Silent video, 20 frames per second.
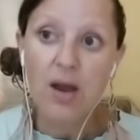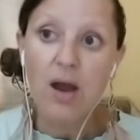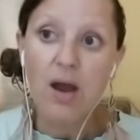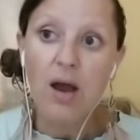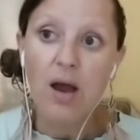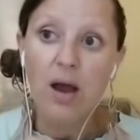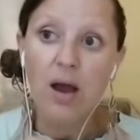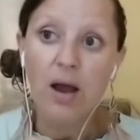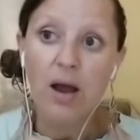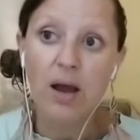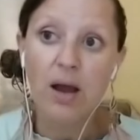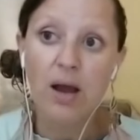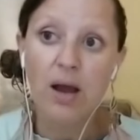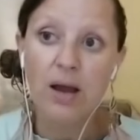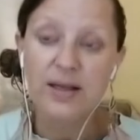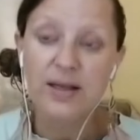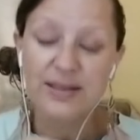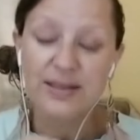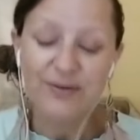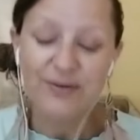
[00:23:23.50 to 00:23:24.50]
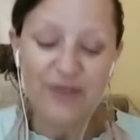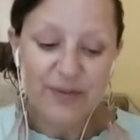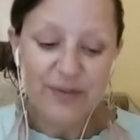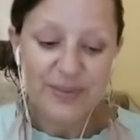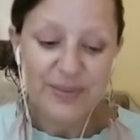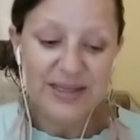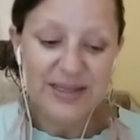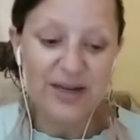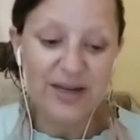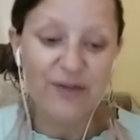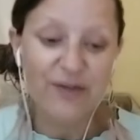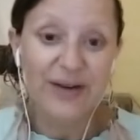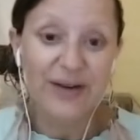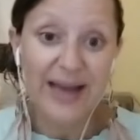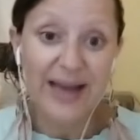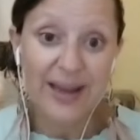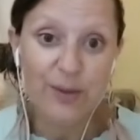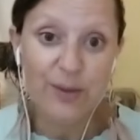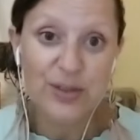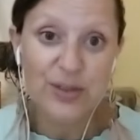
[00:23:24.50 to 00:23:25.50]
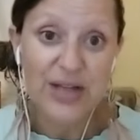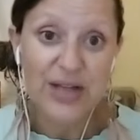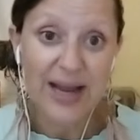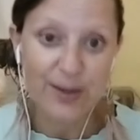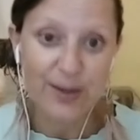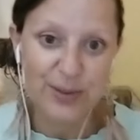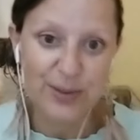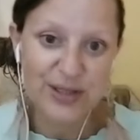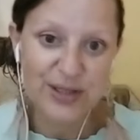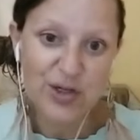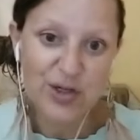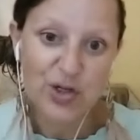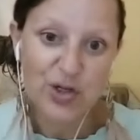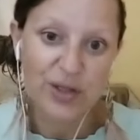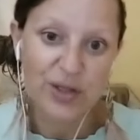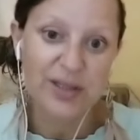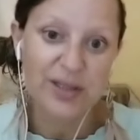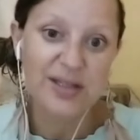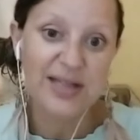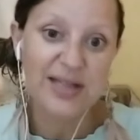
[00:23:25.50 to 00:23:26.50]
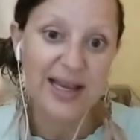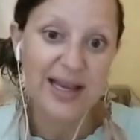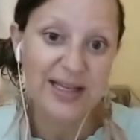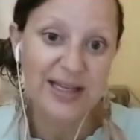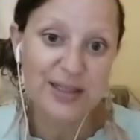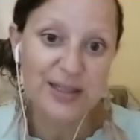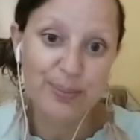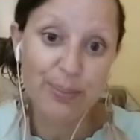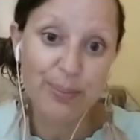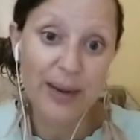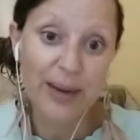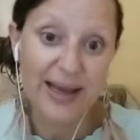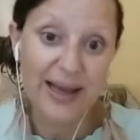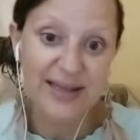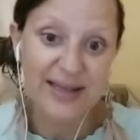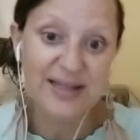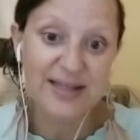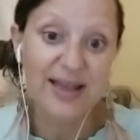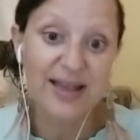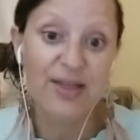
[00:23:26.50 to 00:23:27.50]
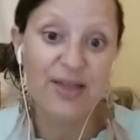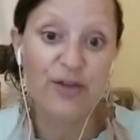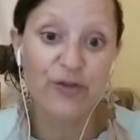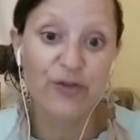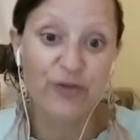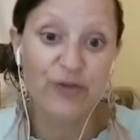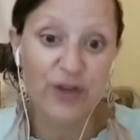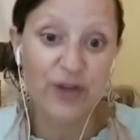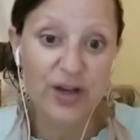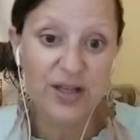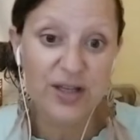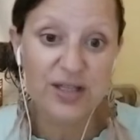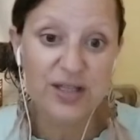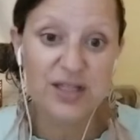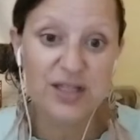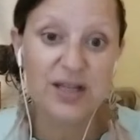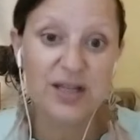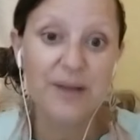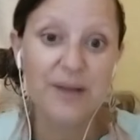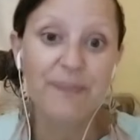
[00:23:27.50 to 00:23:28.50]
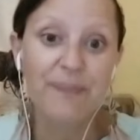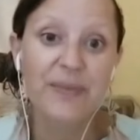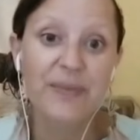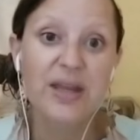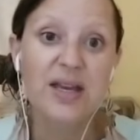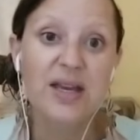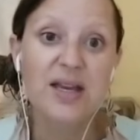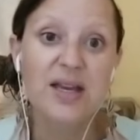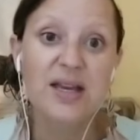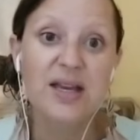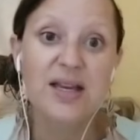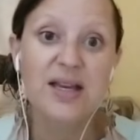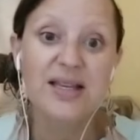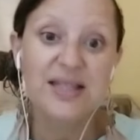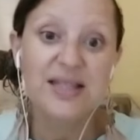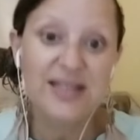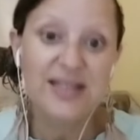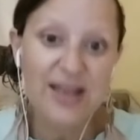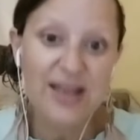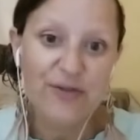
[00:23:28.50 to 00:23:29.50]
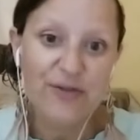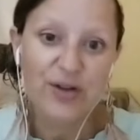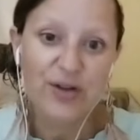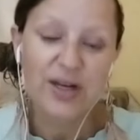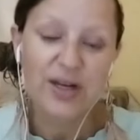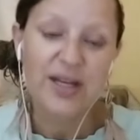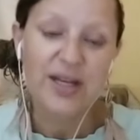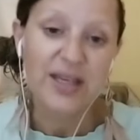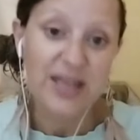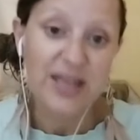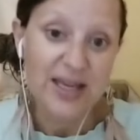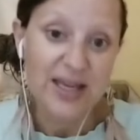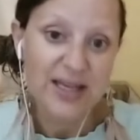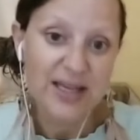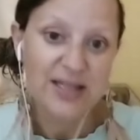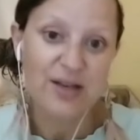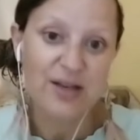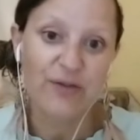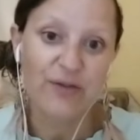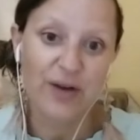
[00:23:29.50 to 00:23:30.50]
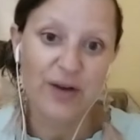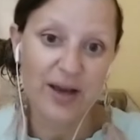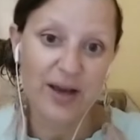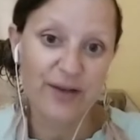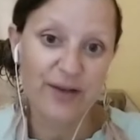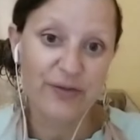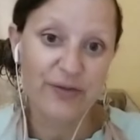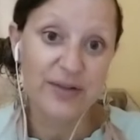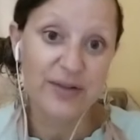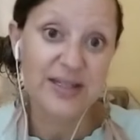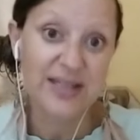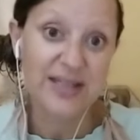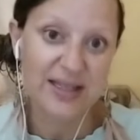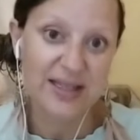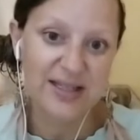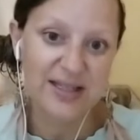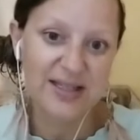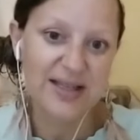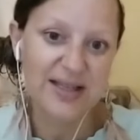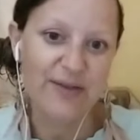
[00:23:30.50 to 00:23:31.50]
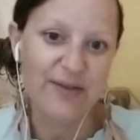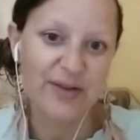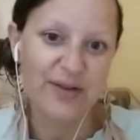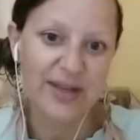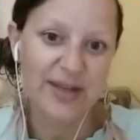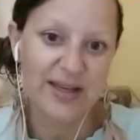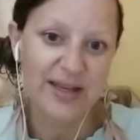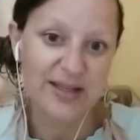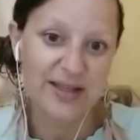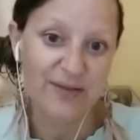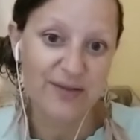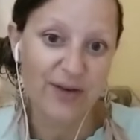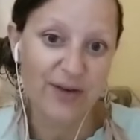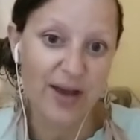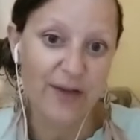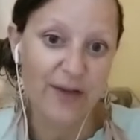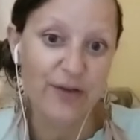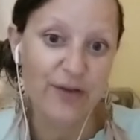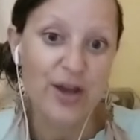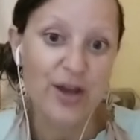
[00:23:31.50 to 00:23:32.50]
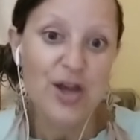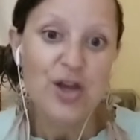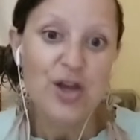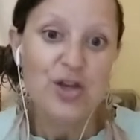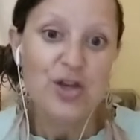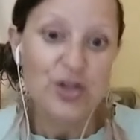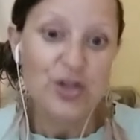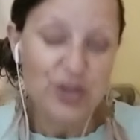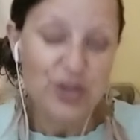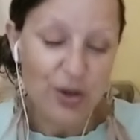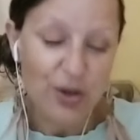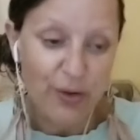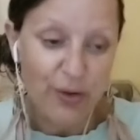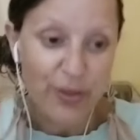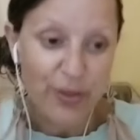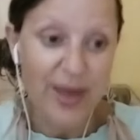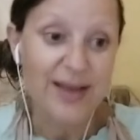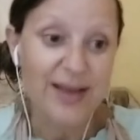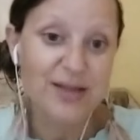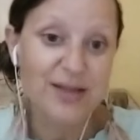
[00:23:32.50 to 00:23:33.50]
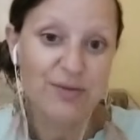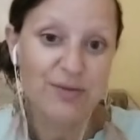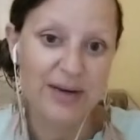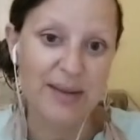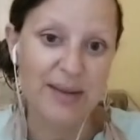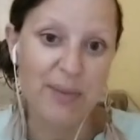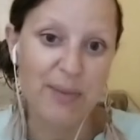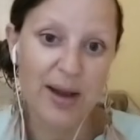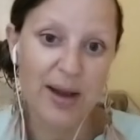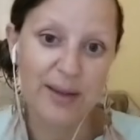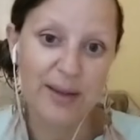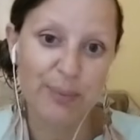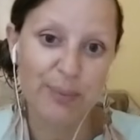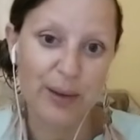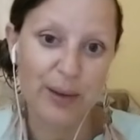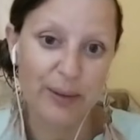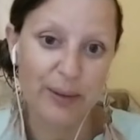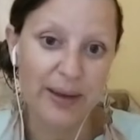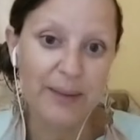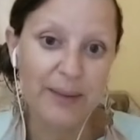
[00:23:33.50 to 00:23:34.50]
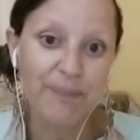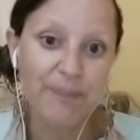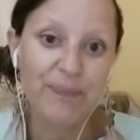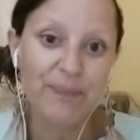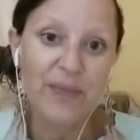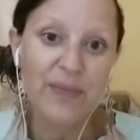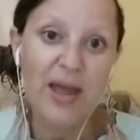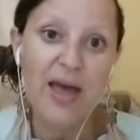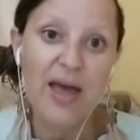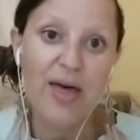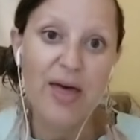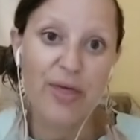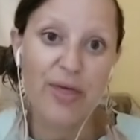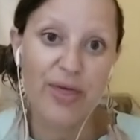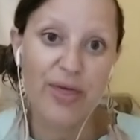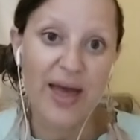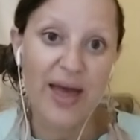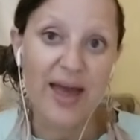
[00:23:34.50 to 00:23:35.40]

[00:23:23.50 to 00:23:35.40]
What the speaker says: 75% of language acquisition takes place in the first 7 years of life, 6 to 7 years of life. So that's really mind-blowing, that